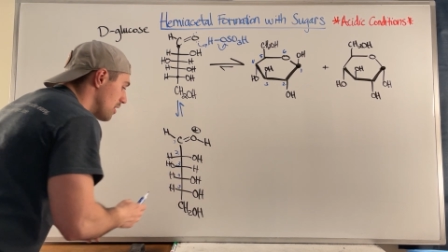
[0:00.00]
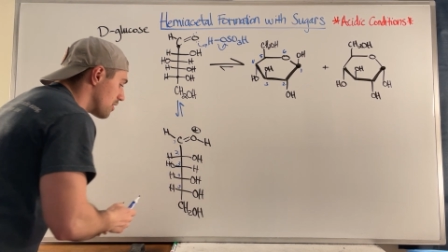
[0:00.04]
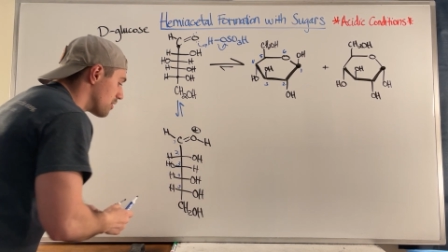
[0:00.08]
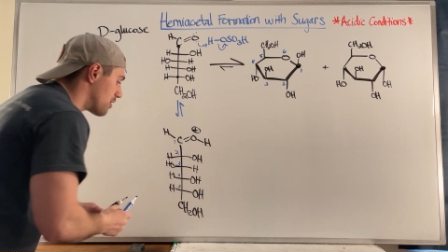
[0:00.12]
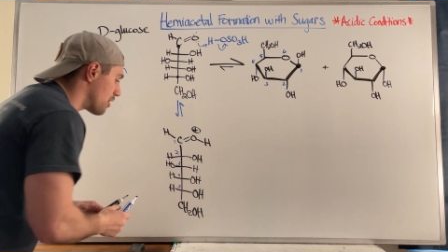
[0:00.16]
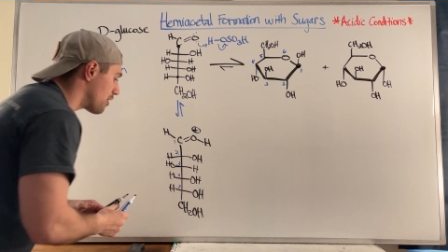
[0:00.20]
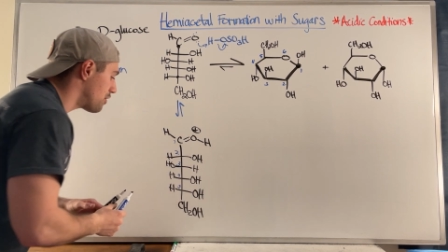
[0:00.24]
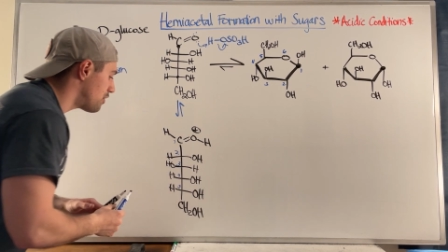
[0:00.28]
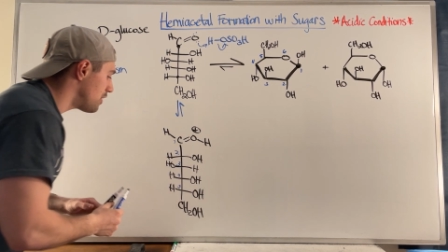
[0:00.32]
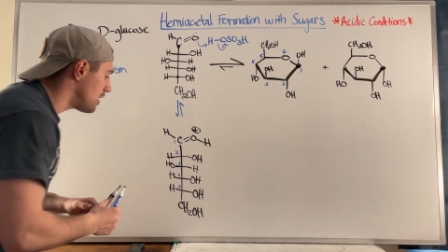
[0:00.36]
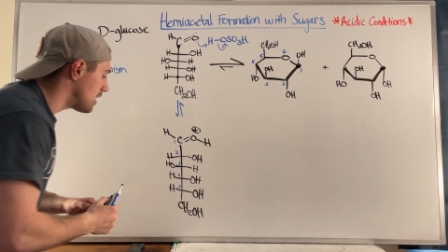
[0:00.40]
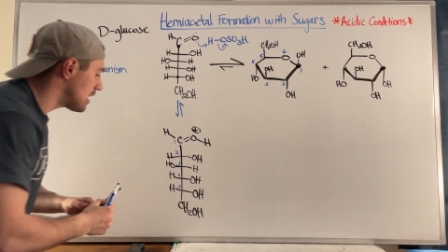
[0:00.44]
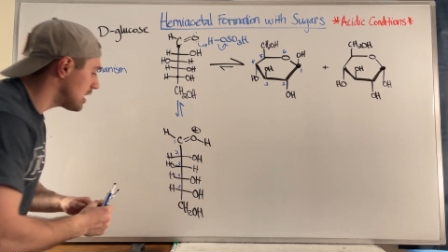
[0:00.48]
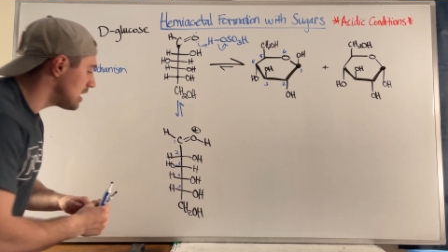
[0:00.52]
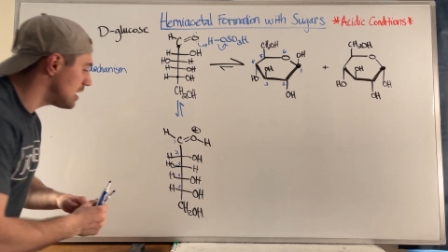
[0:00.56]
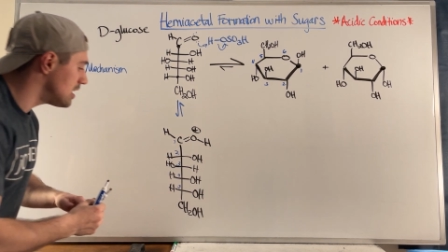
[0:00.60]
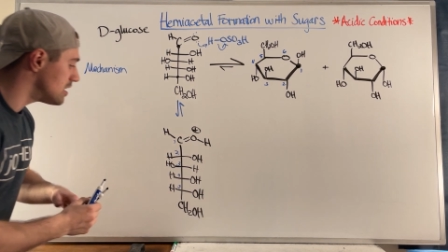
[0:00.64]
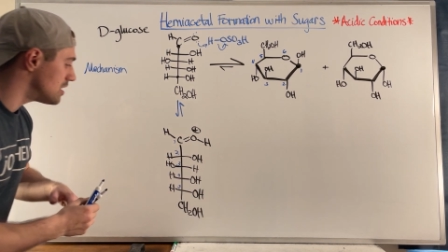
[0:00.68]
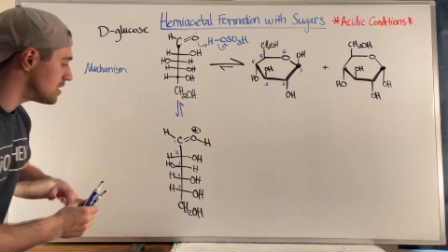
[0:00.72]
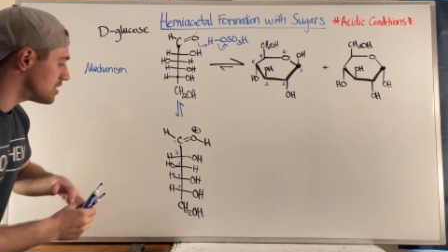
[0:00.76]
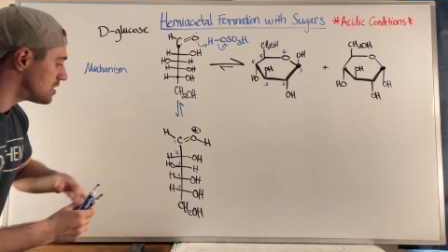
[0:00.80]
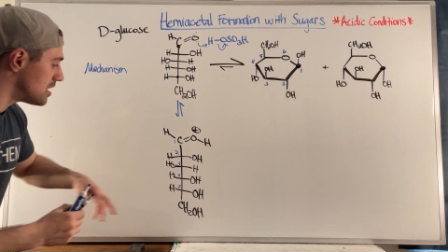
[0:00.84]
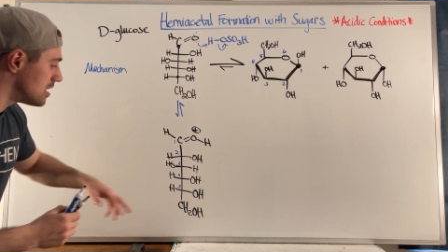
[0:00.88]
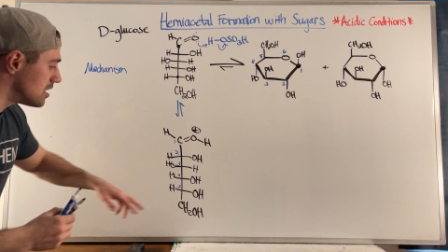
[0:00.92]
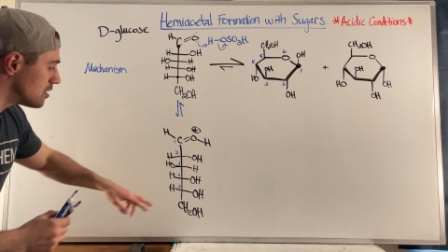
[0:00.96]
The thing
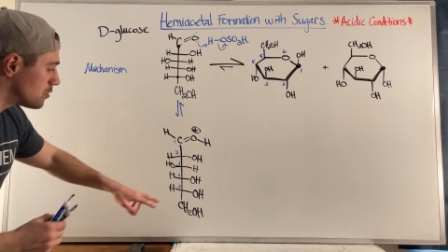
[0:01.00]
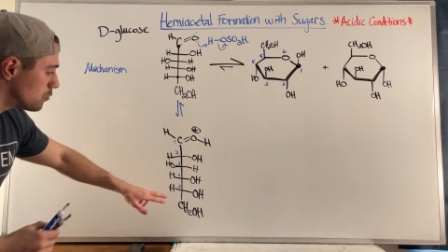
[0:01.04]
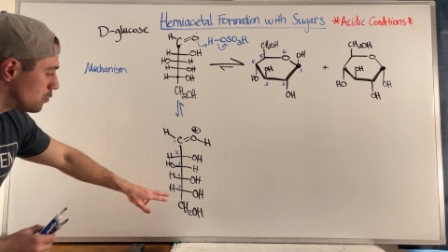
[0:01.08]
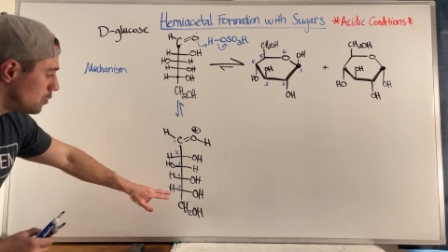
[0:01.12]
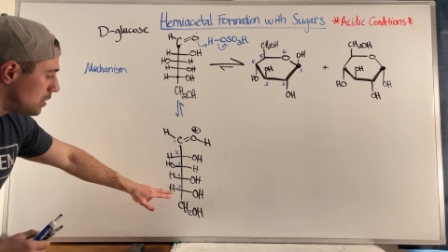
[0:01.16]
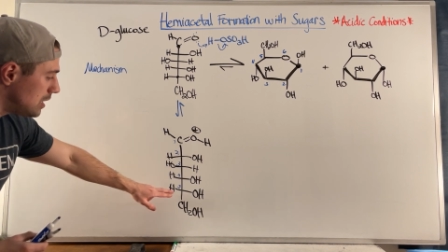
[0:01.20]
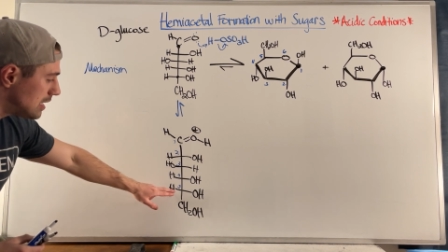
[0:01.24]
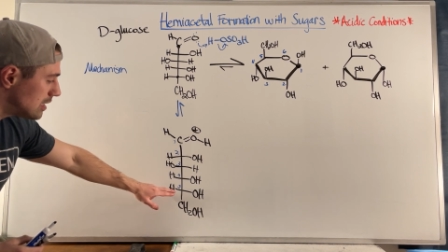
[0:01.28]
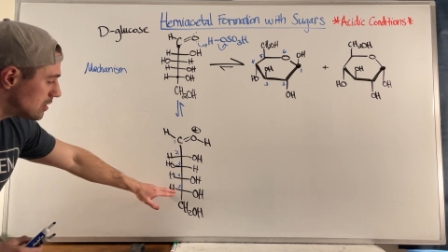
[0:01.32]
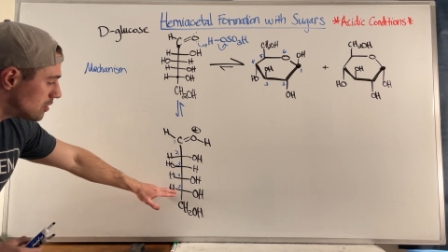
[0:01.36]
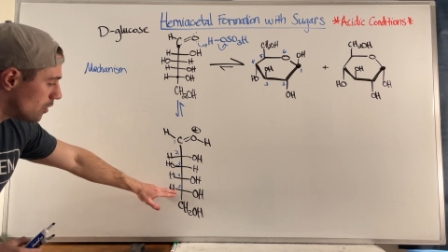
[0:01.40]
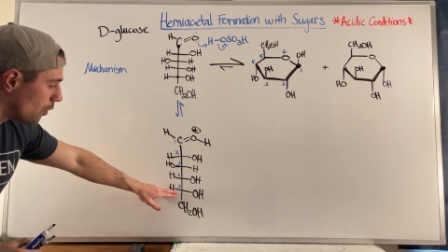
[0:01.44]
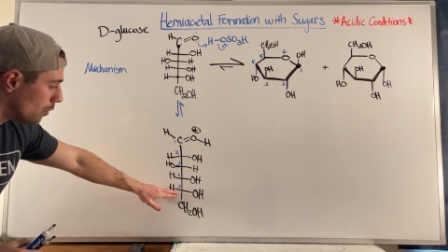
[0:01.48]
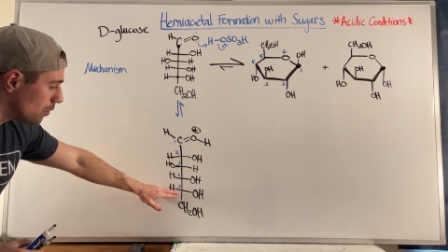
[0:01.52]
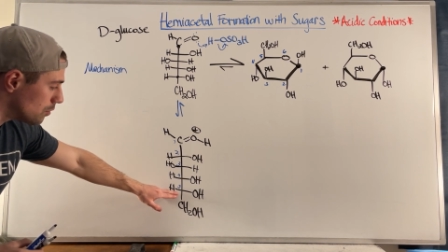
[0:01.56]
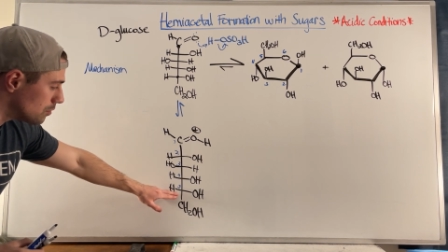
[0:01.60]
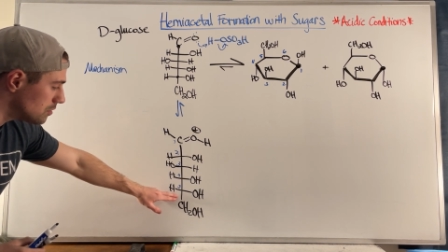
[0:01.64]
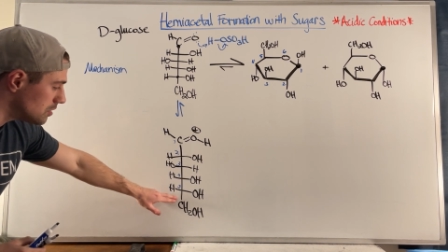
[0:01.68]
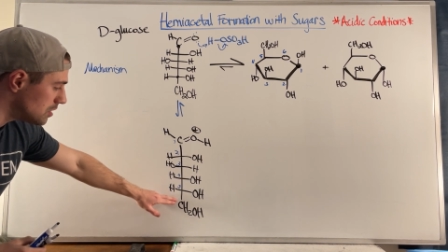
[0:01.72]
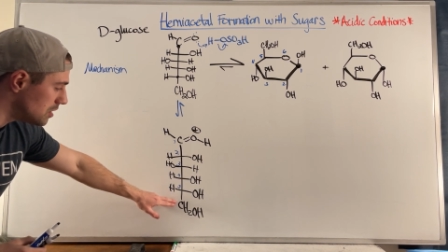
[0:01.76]
is, is we don't,